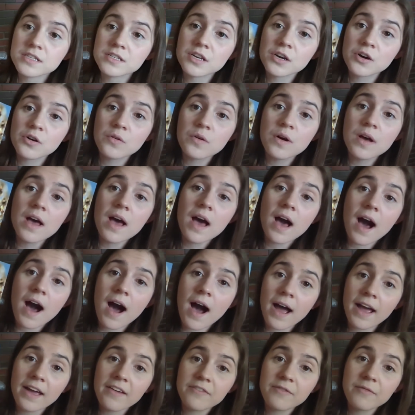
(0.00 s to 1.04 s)
So
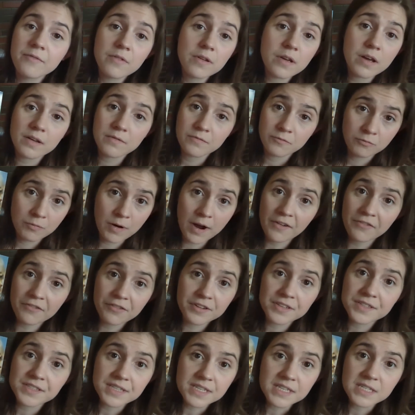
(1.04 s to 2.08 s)
I've
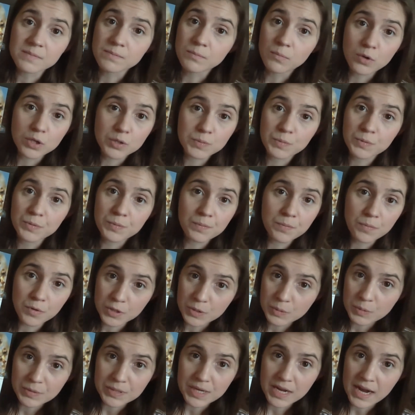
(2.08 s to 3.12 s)
referenced this
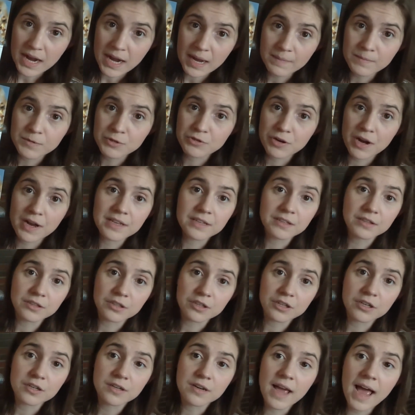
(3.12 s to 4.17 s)
multiple times trying to
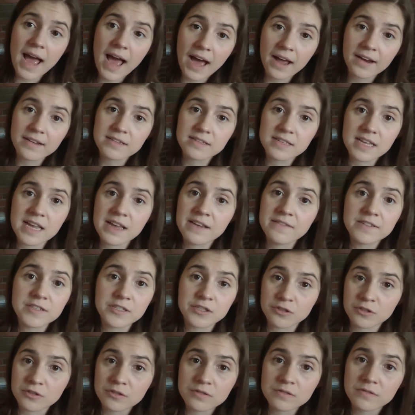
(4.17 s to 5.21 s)
learn how to save a
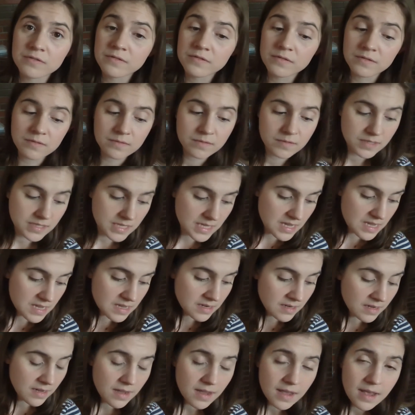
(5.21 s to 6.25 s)
certain
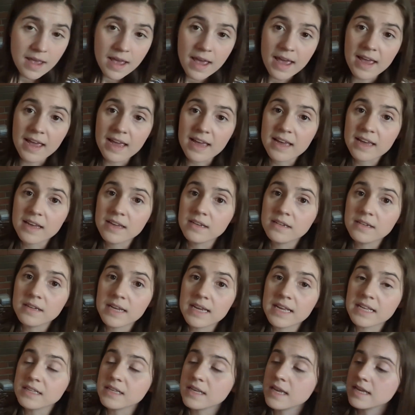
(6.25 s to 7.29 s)
seed, and
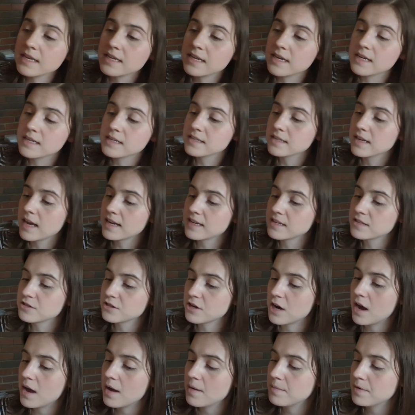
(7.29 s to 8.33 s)
it does a nice
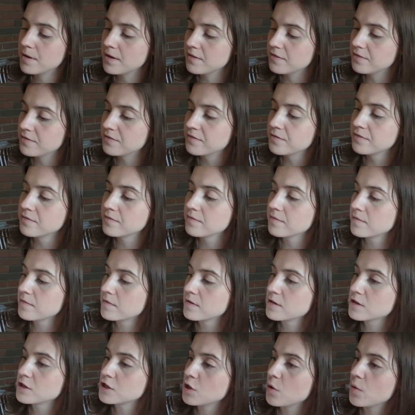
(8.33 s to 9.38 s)
job of
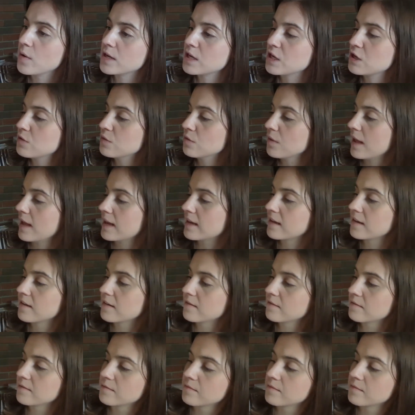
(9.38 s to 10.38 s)
showing you like